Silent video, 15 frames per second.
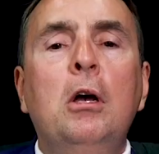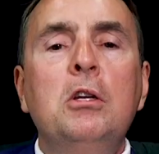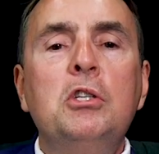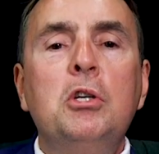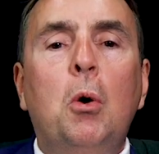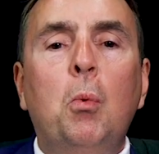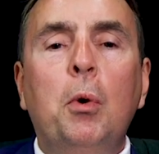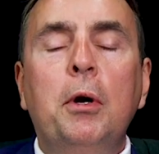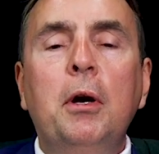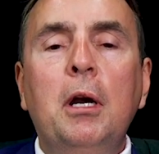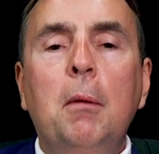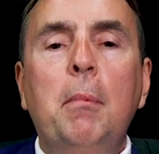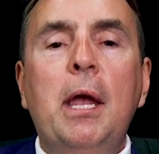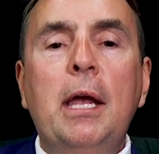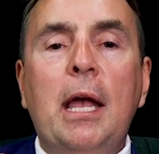So we're going
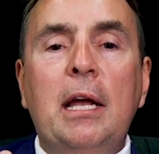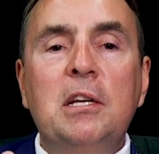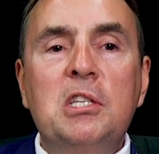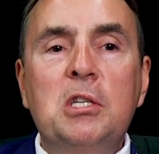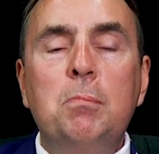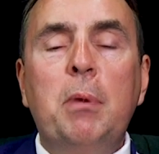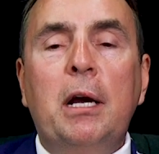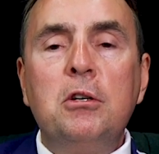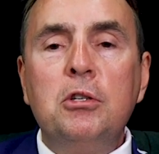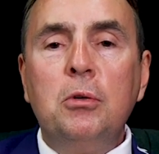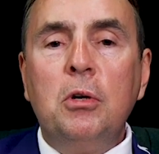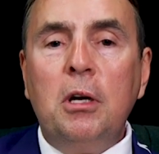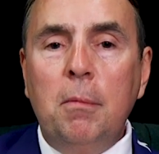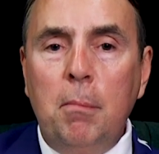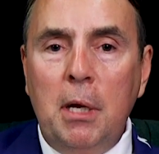to make a special
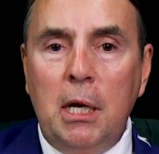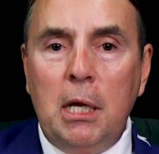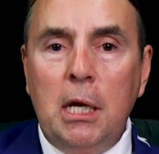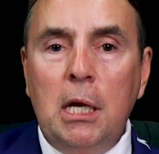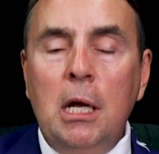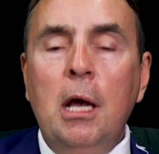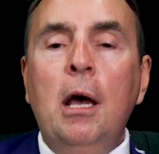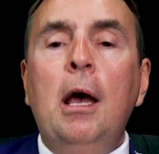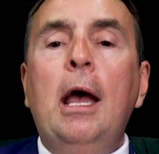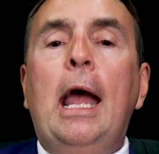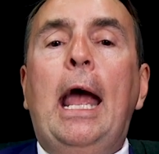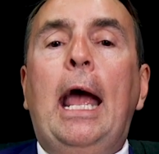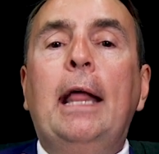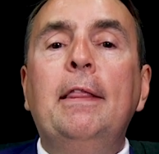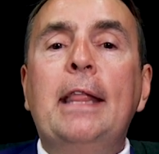committee,
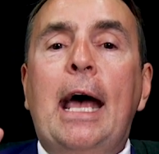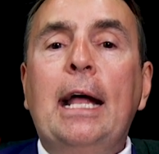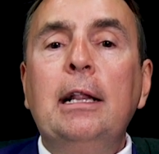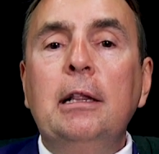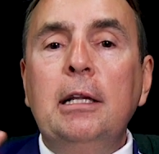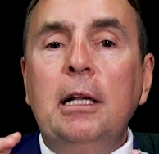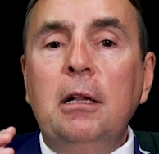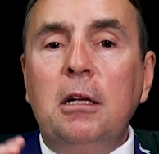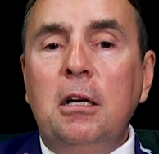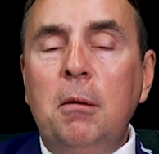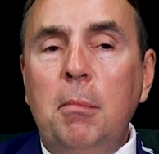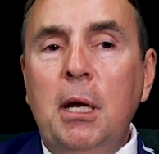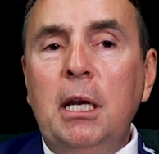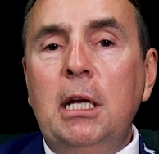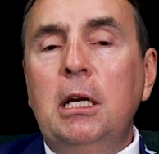and that little
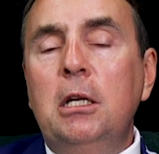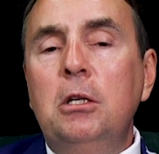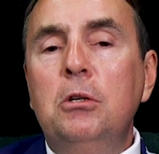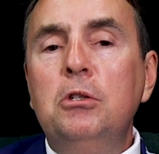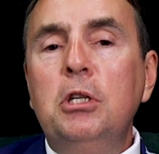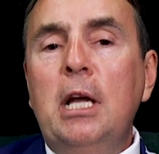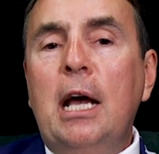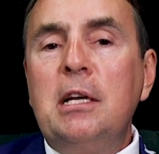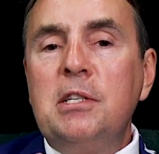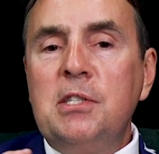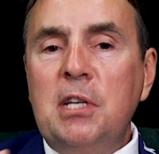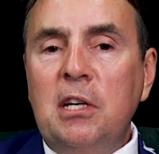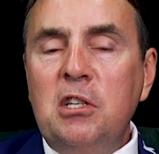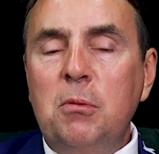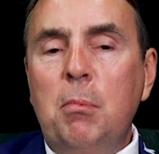committee, and it usually has
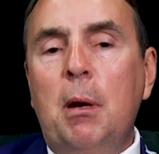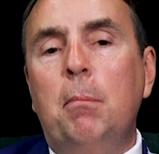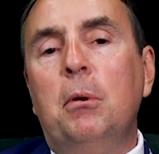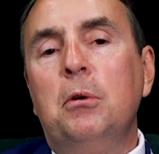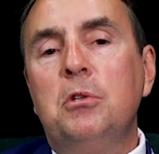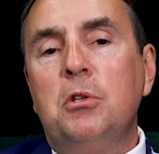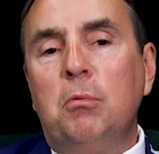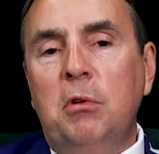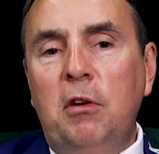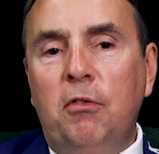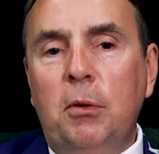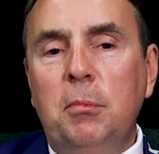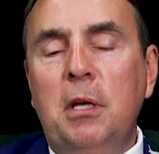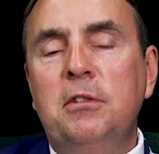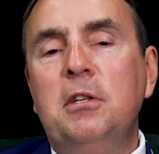6 members, 3
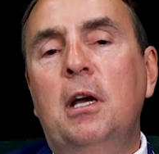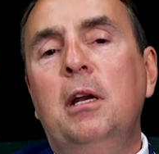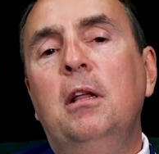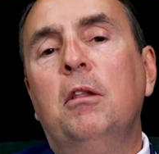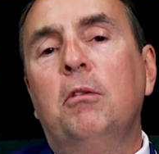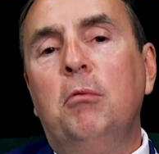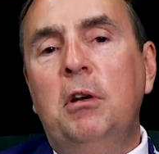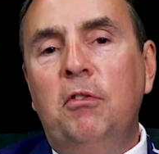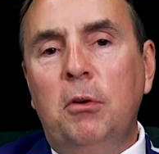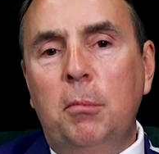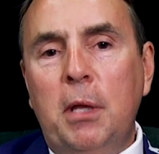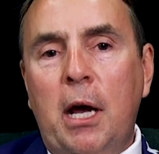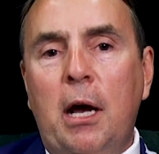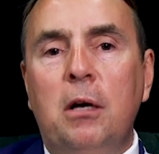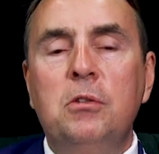from the Senate, 3 from
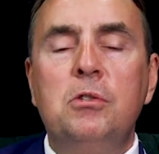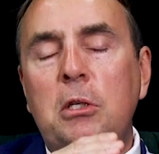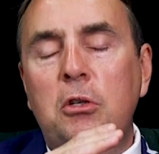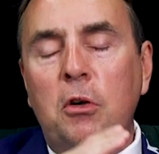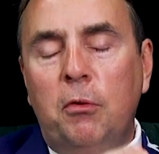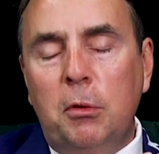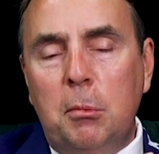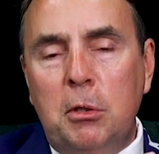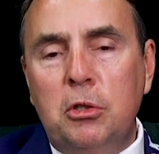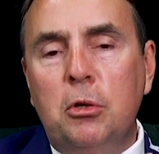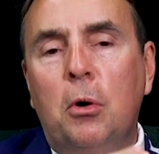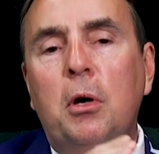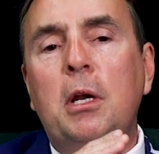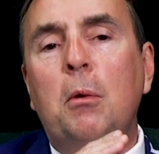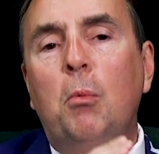the House, 2 from the
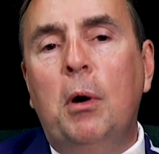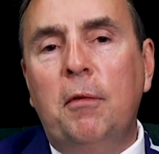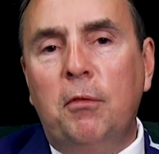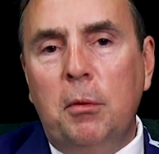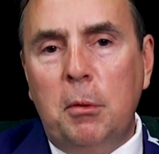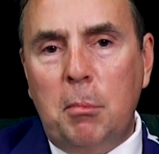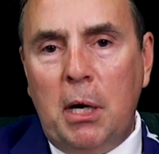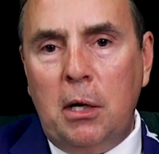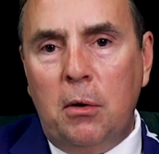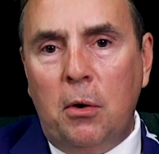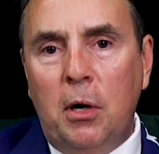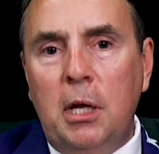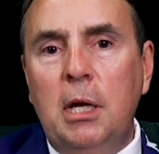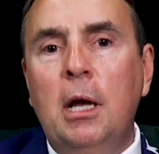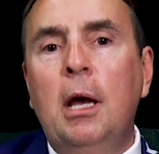majority, and 1 from the
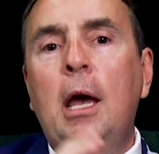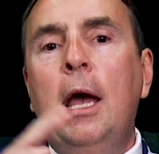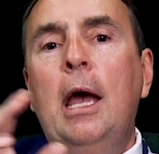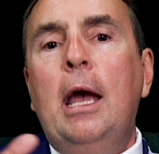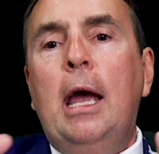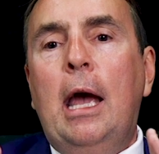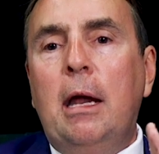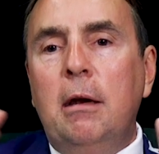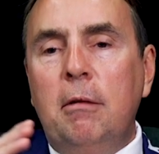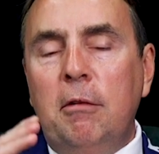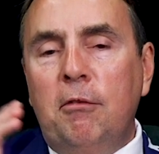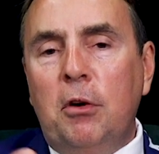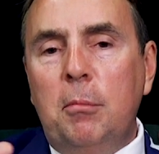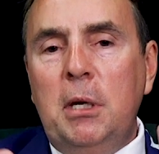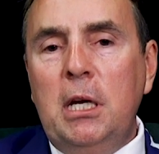minority, and
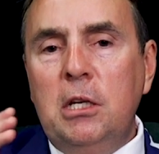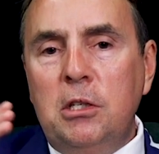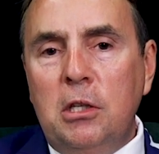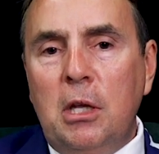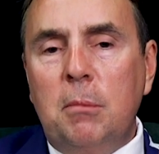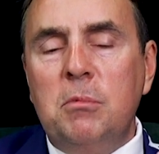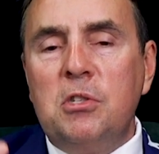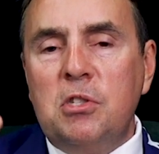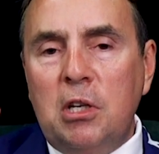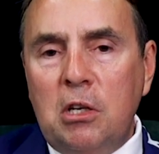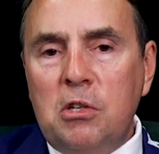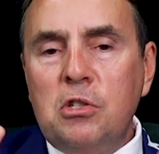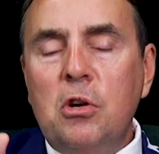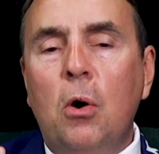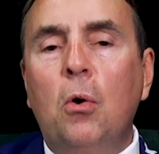from each of them,
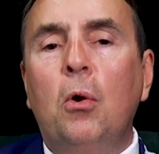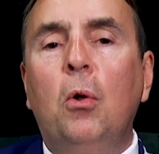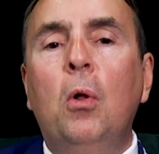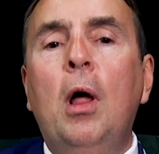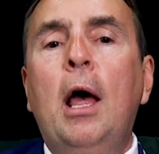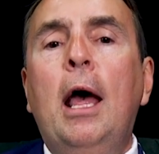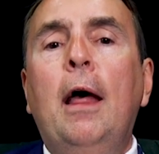6 total.